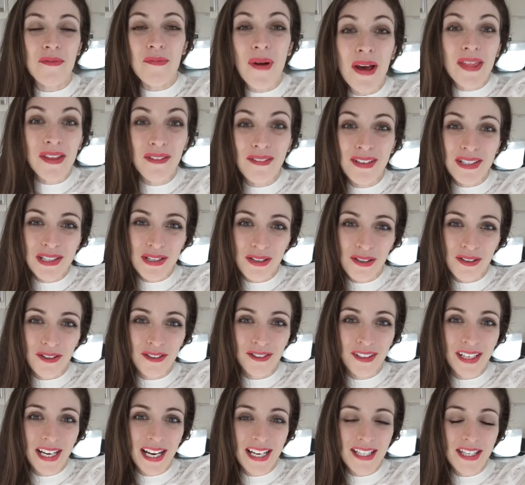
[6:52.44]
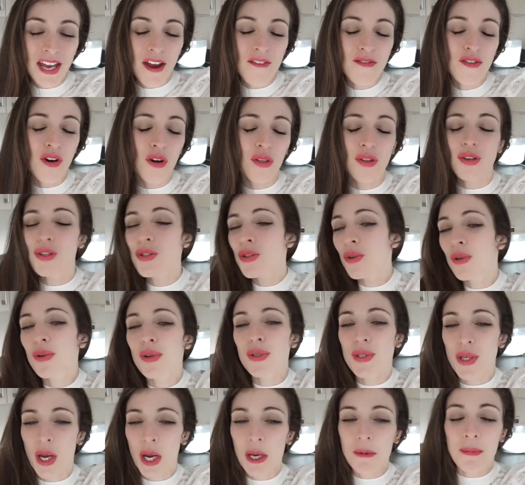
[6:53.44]
the weather is glorious. I've got the
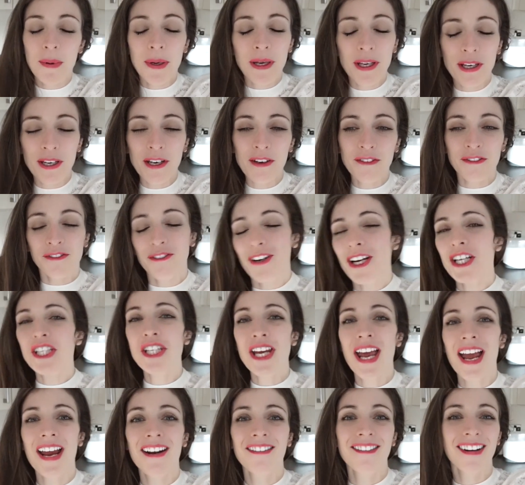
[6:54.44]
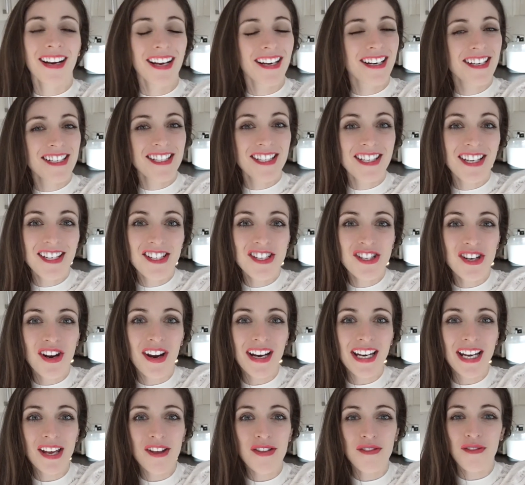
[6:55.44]
doors open, fresh air in, sun
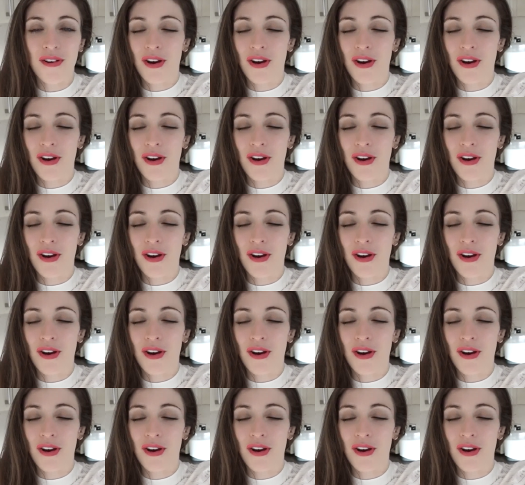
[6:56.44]
shining